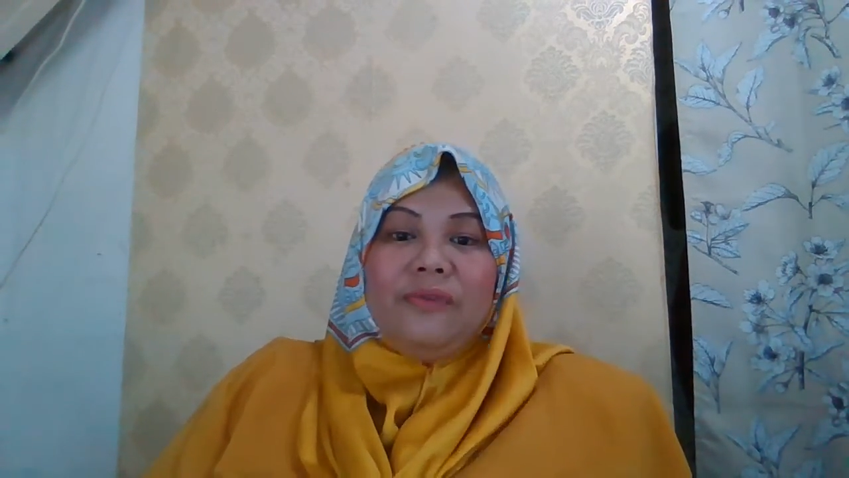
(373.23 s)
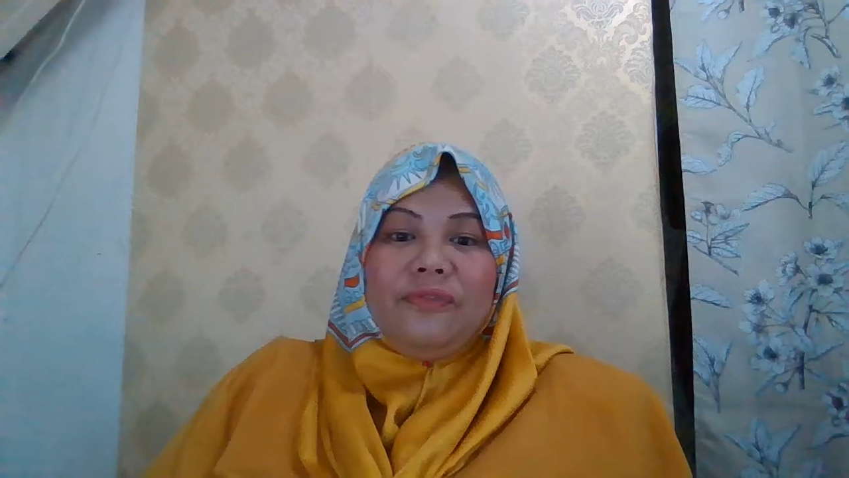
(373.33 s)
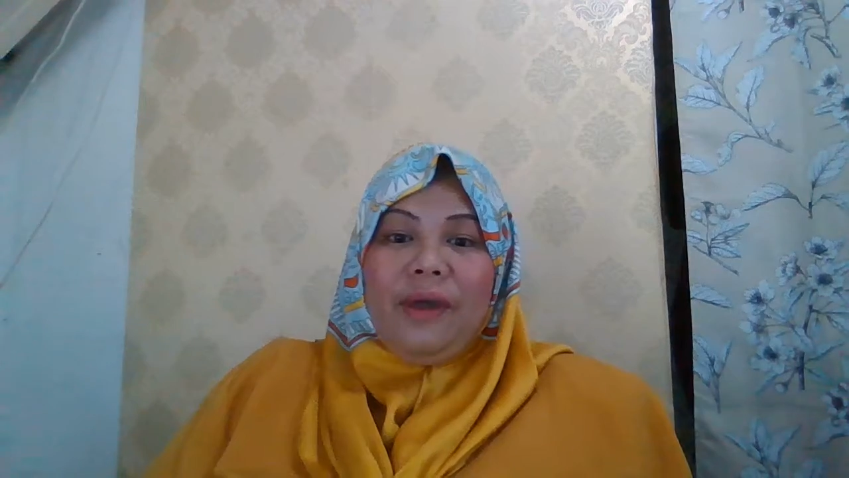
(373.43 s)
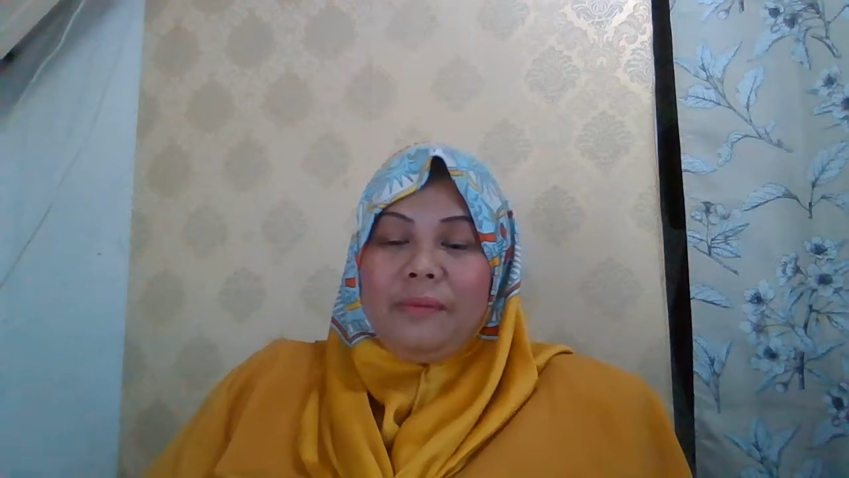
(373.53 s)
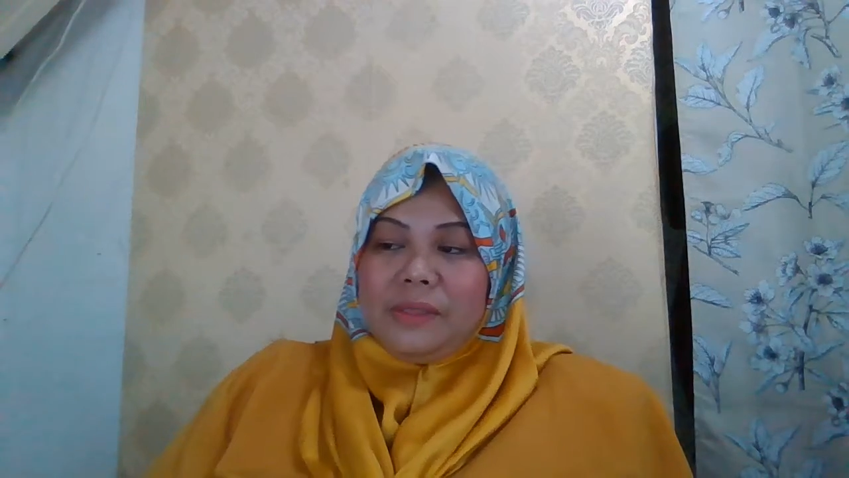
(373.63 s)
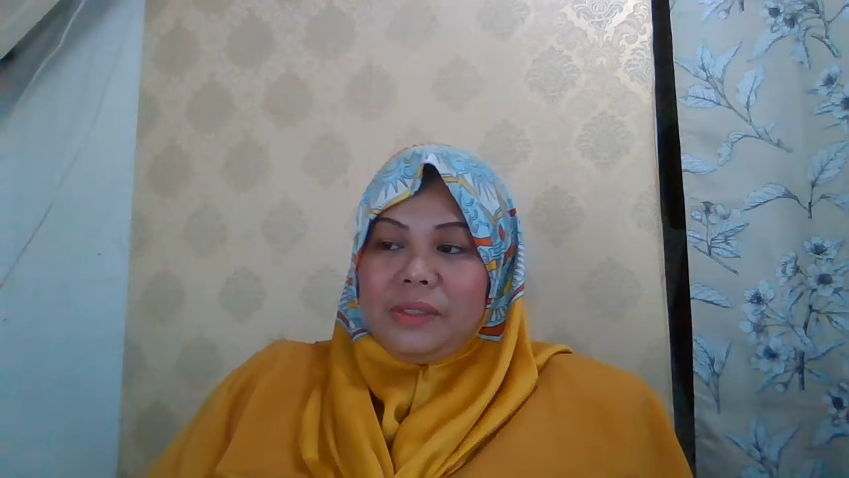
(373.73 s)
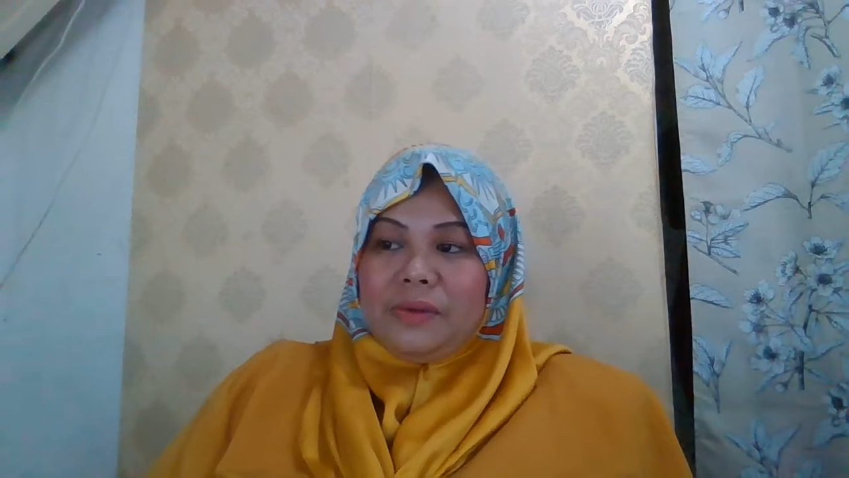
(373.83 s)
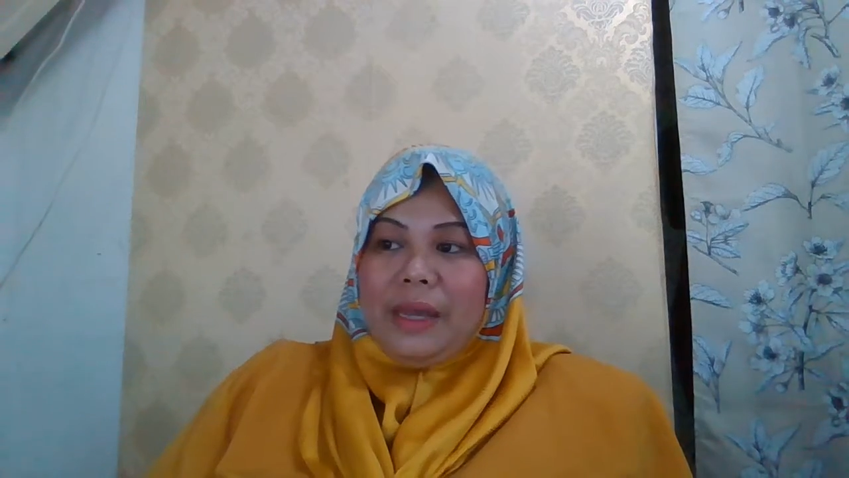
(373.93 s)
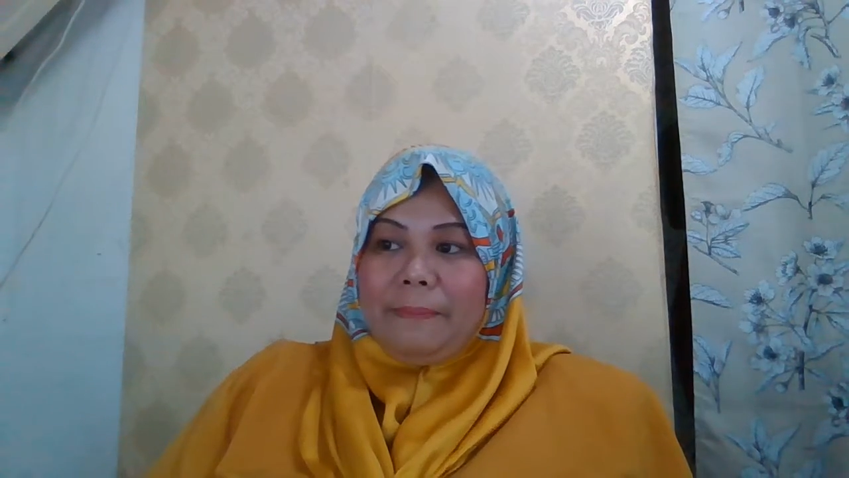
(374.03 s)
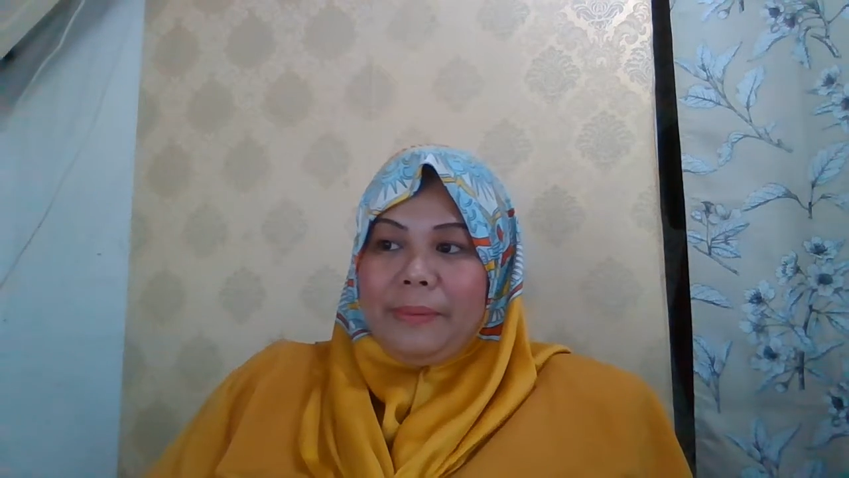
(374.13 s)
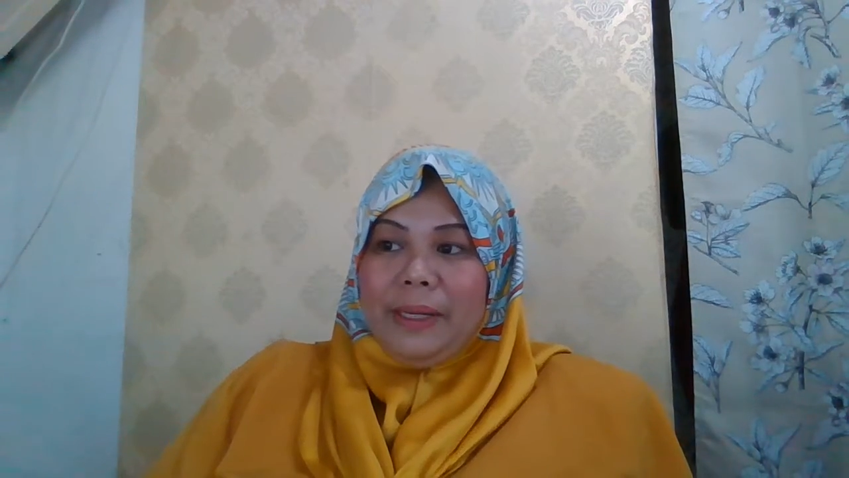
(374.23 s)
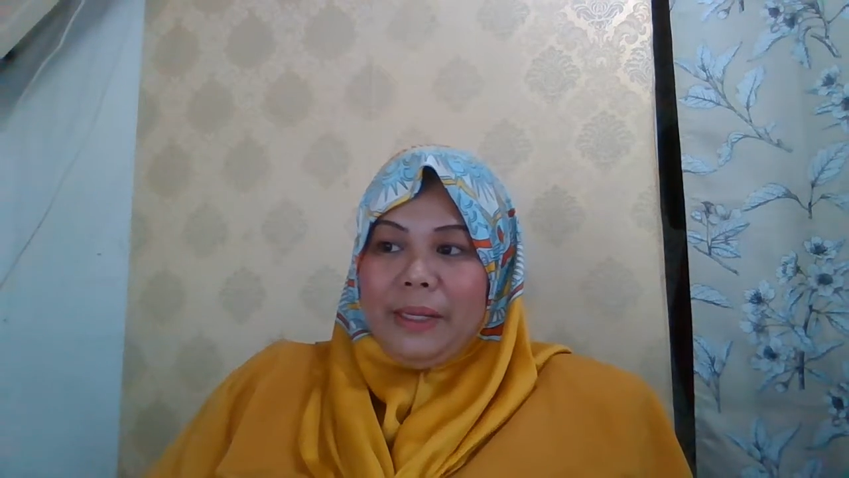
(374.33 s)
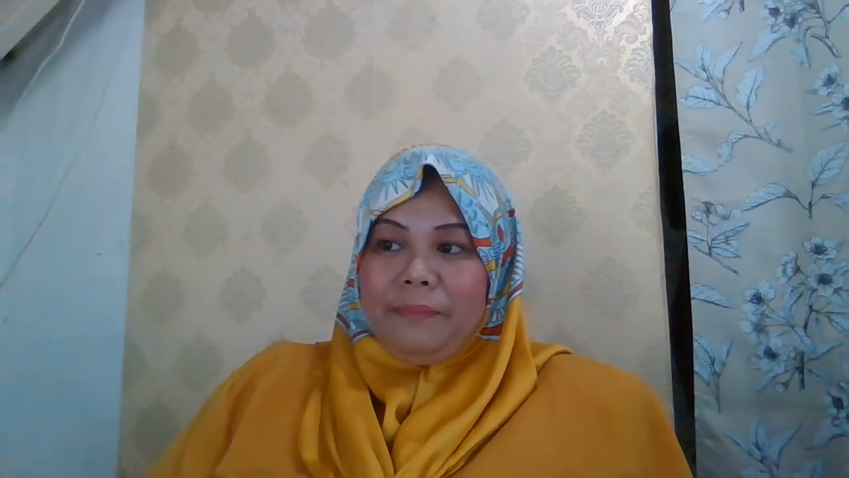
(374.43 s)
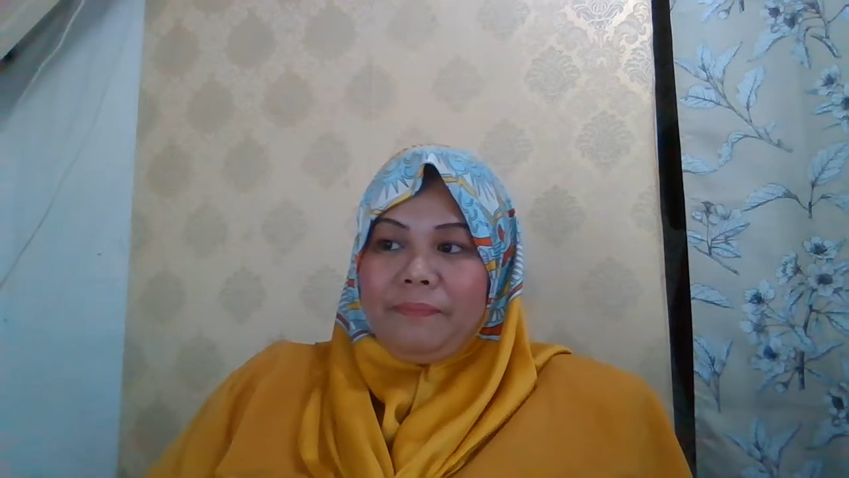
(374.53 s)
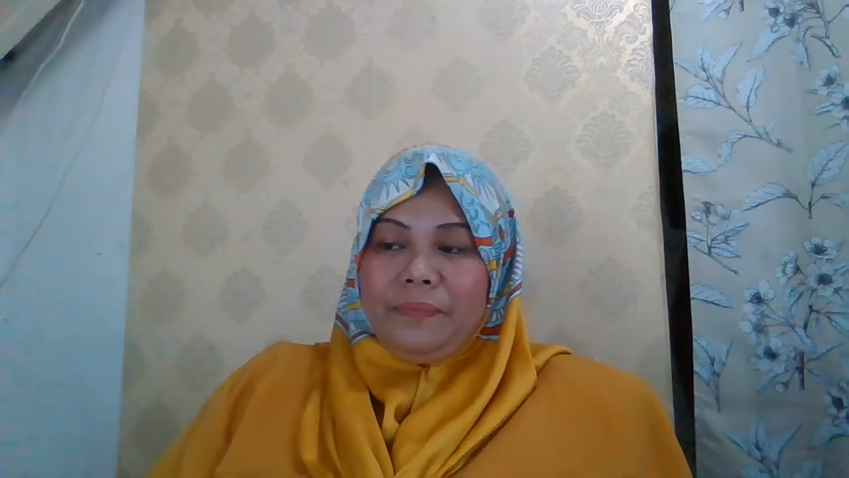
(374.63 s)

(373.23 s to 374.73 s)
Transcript: firms or company.